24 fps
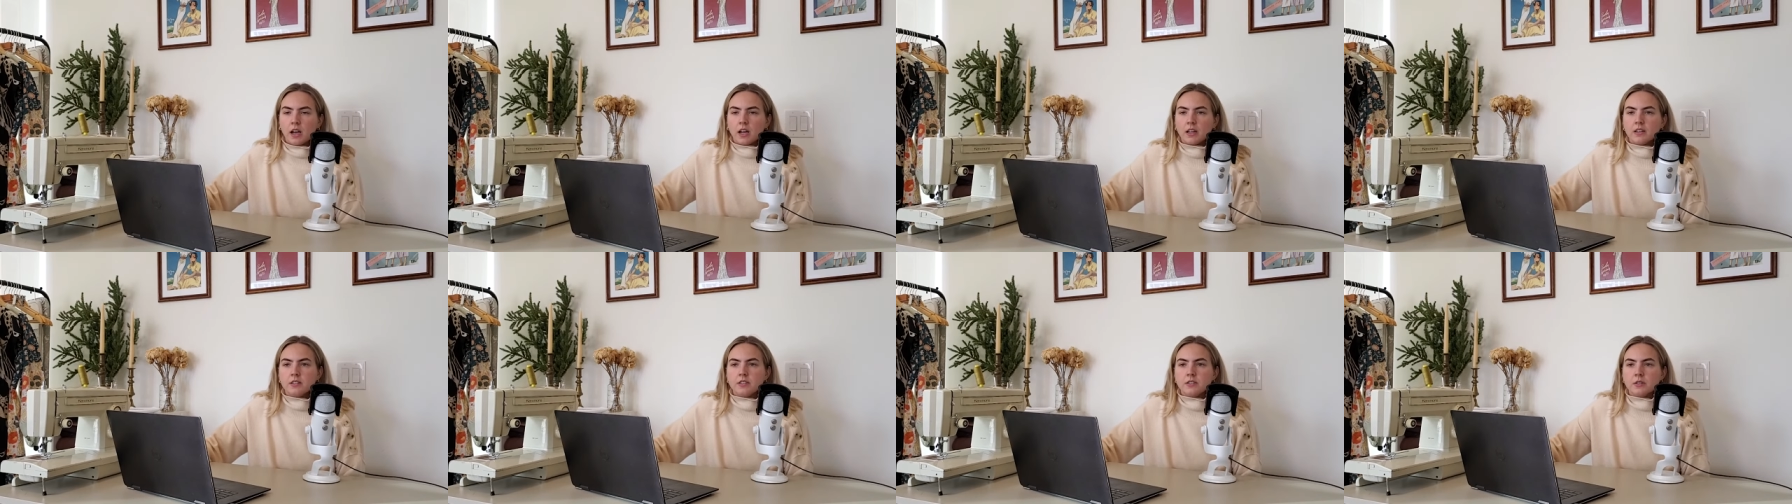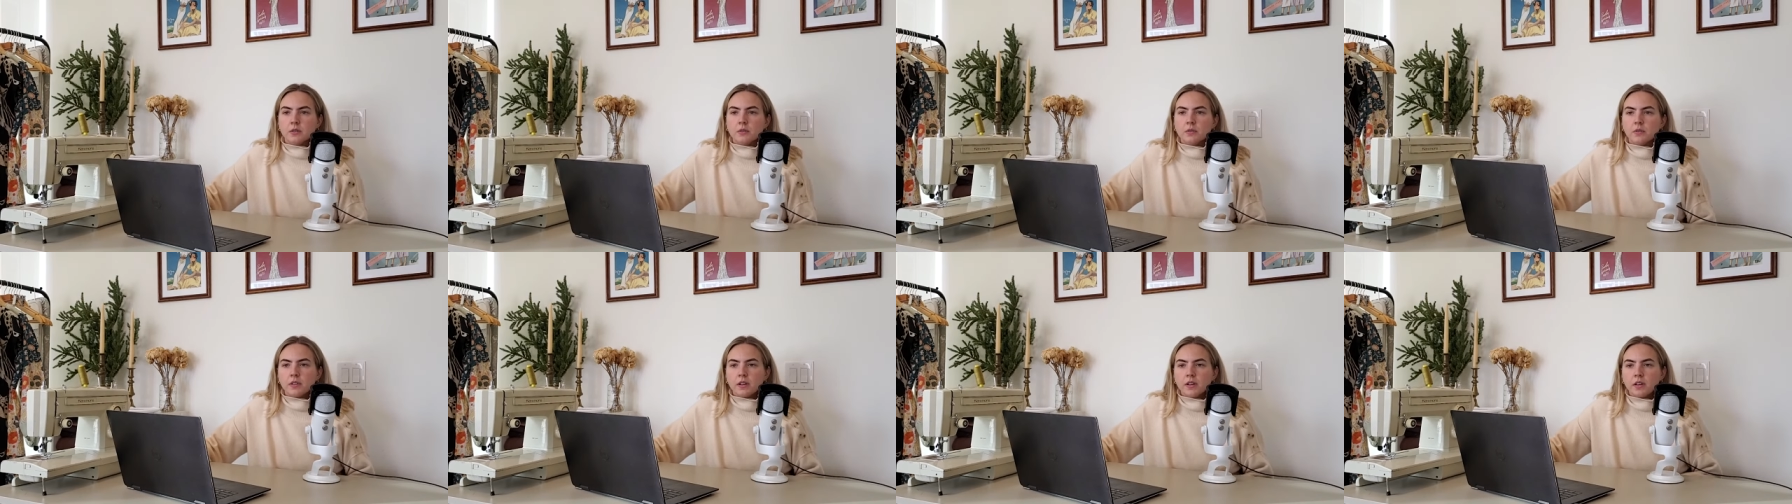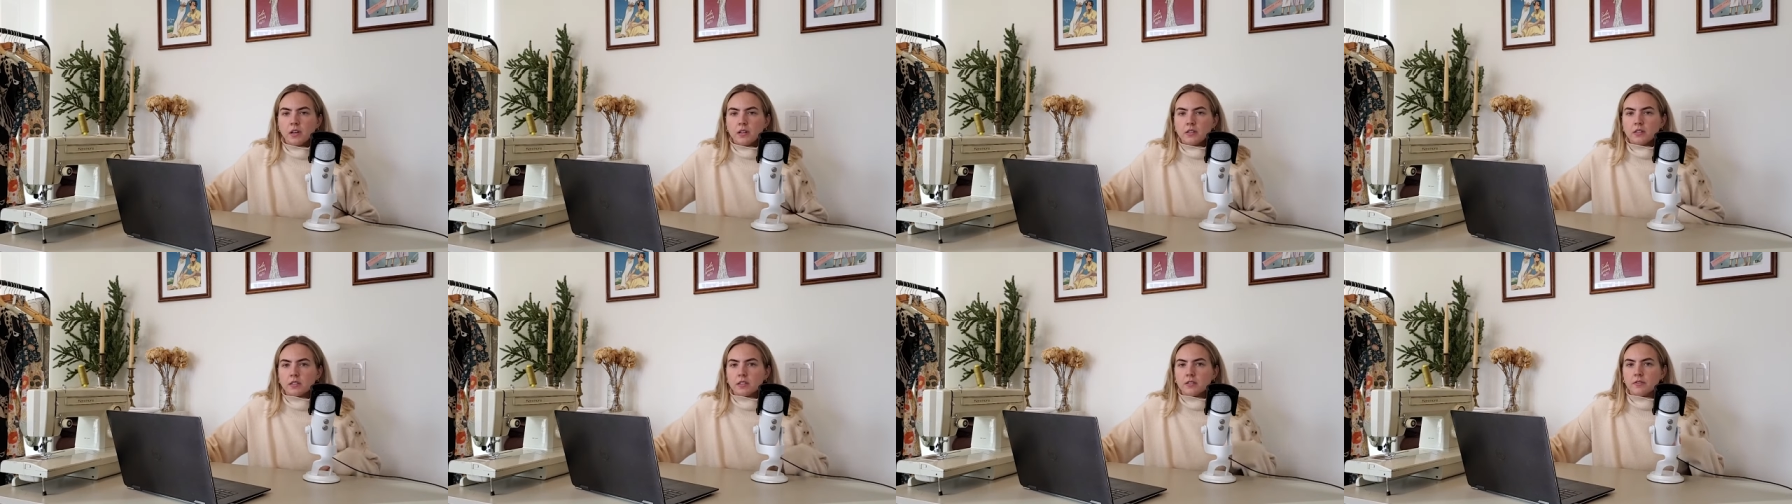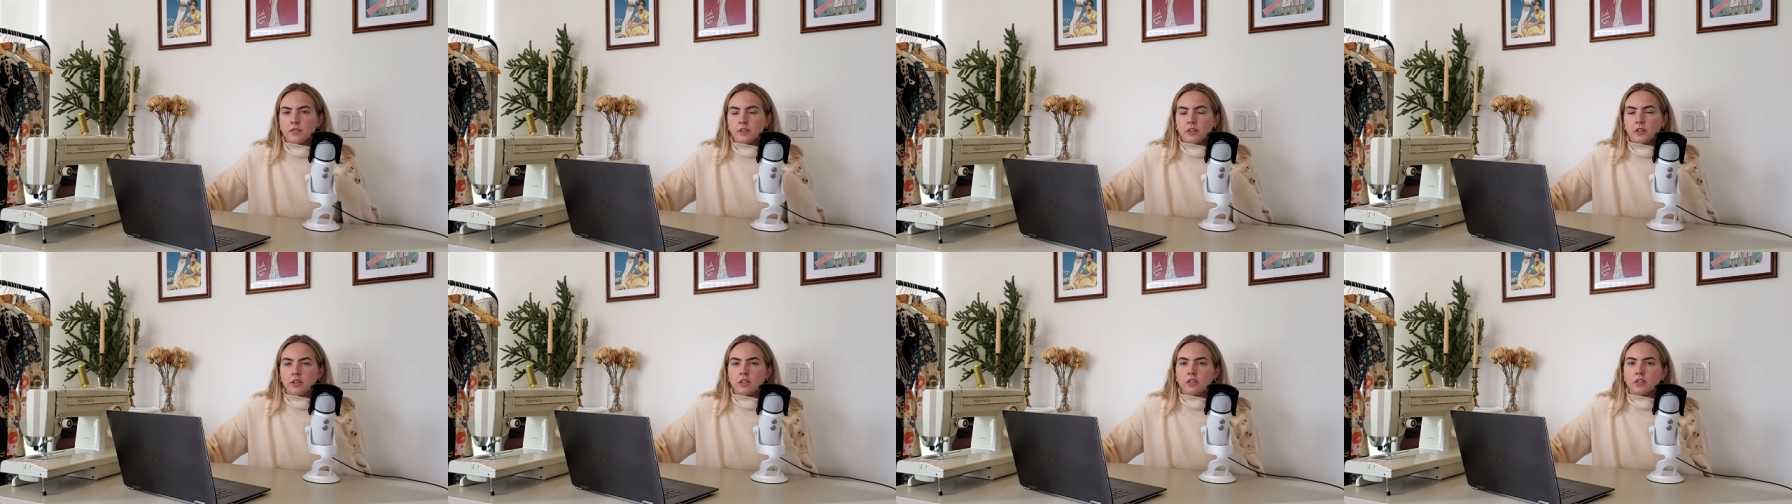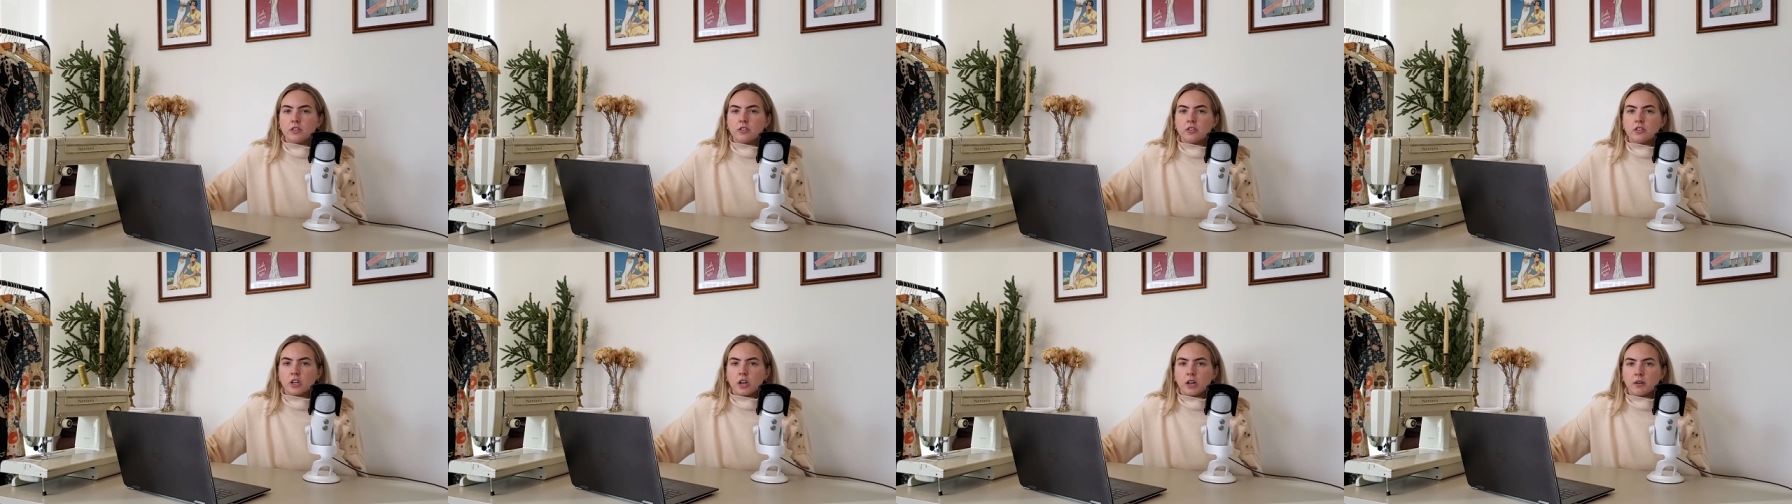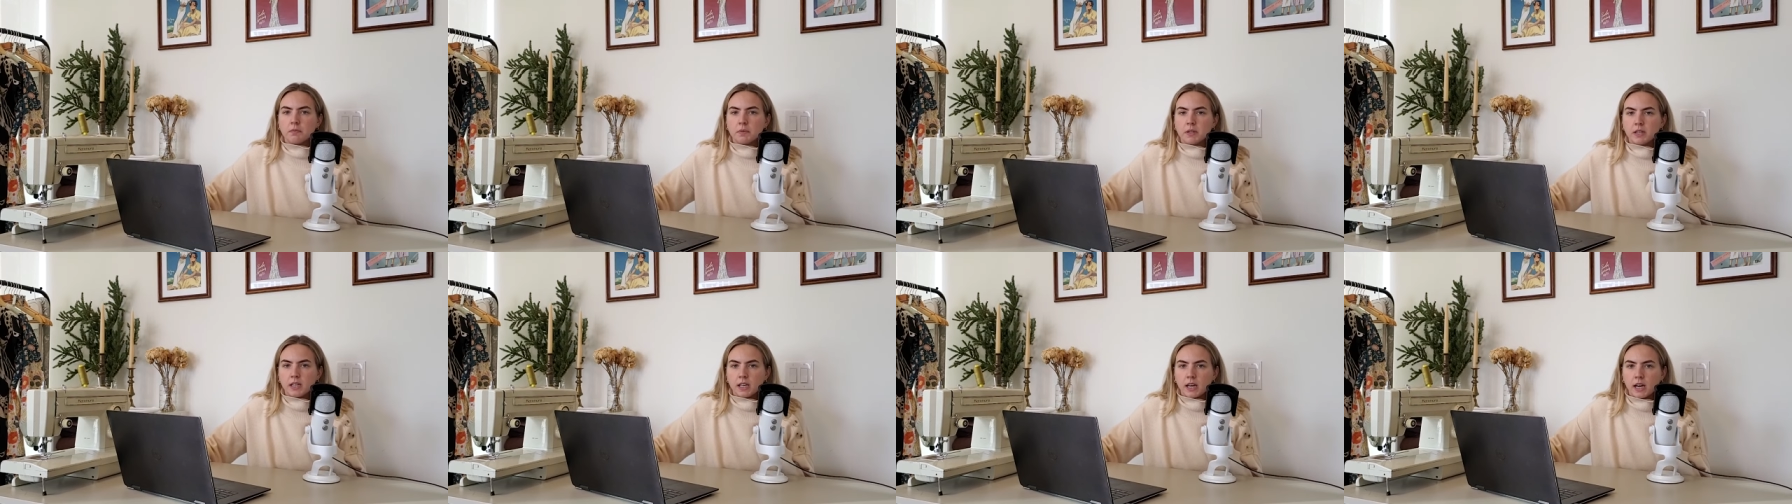I don't think I did a very good
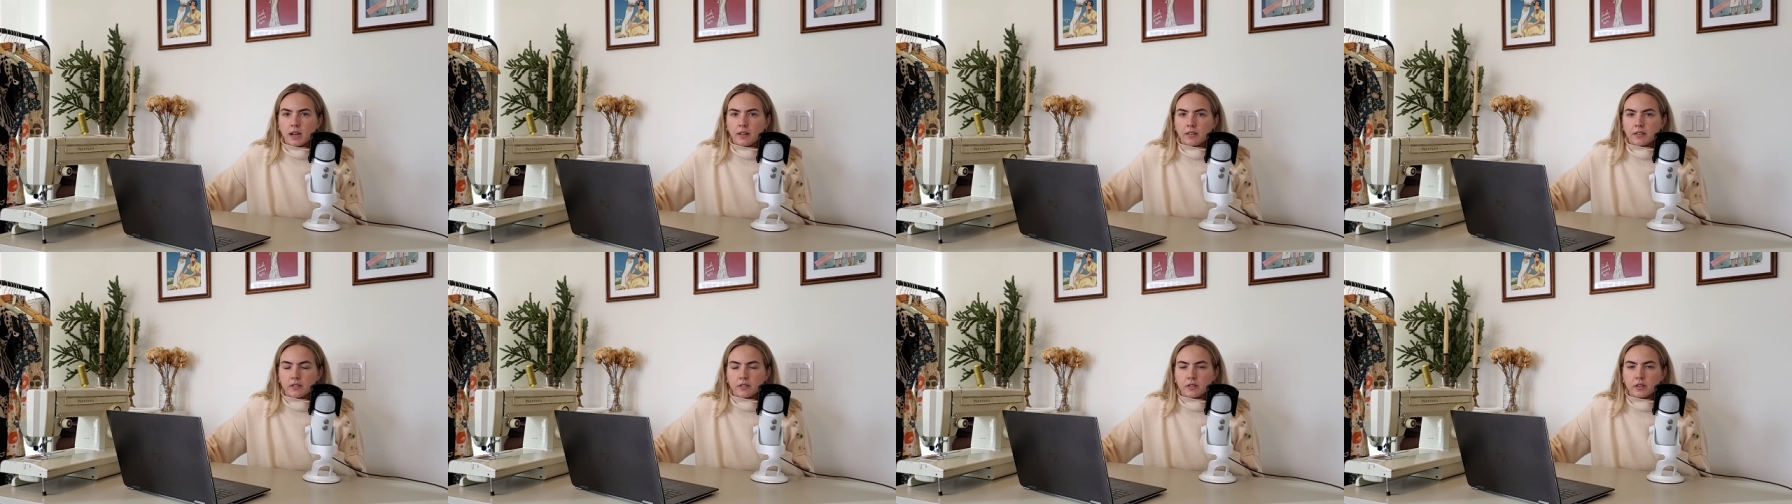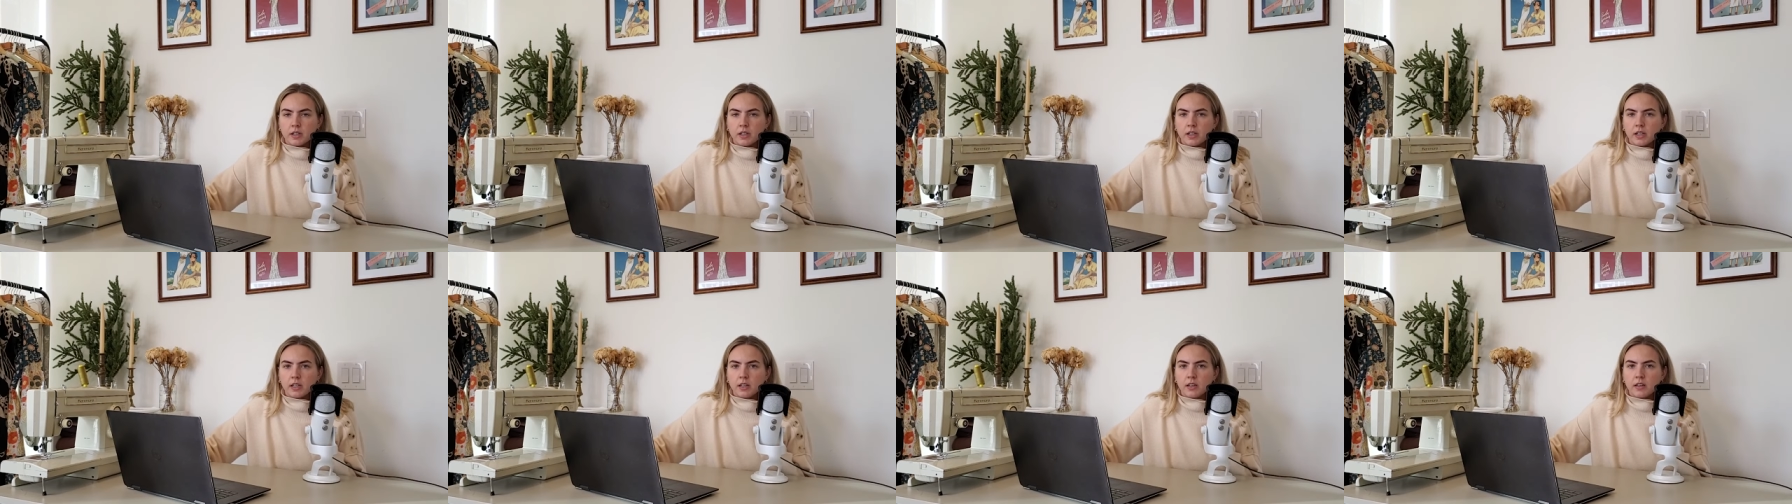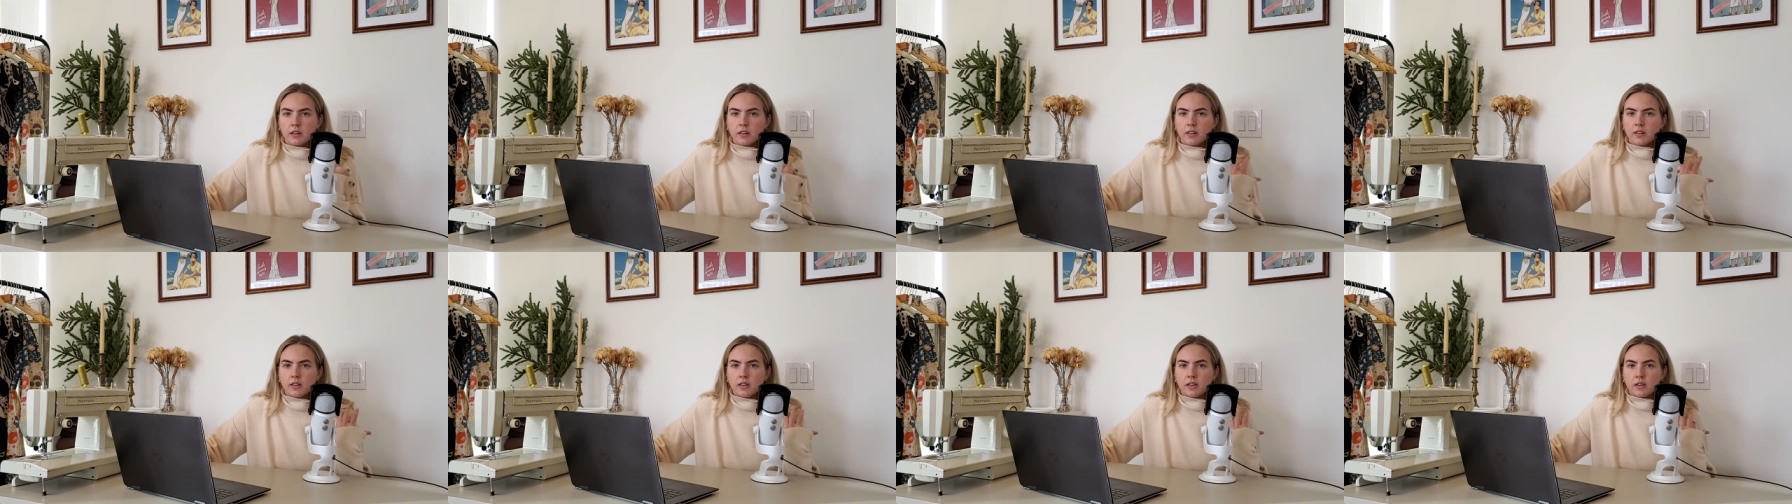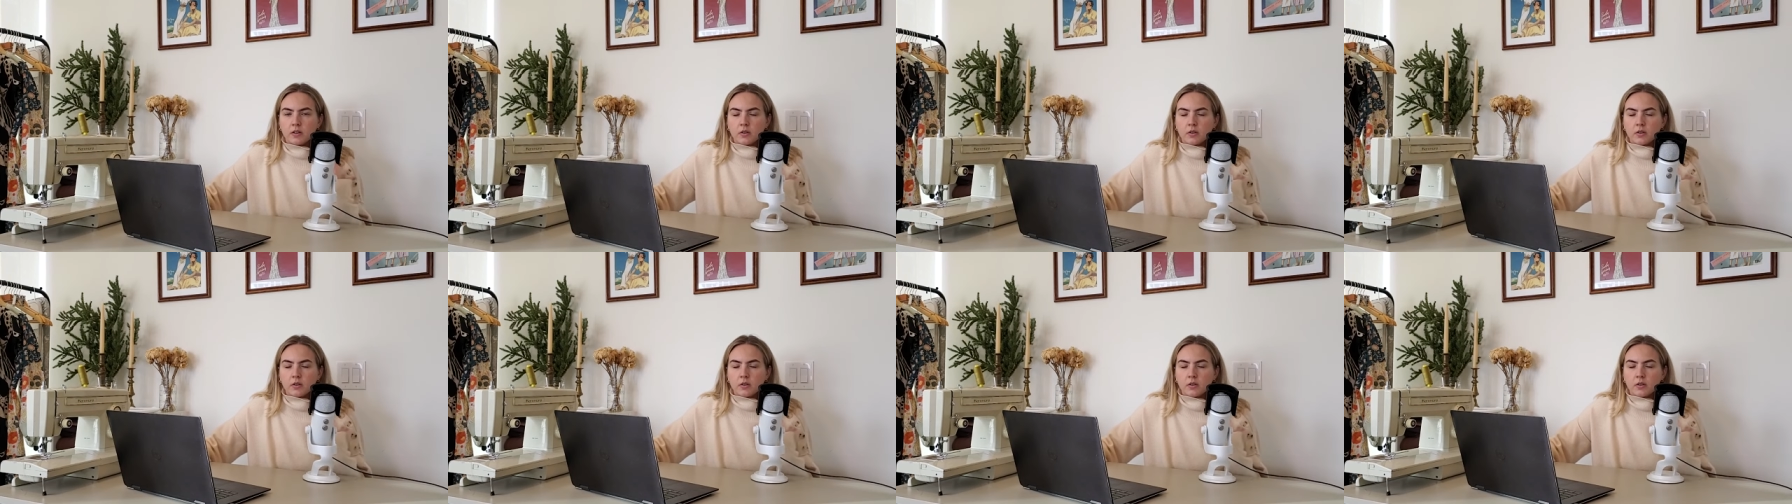job gathering the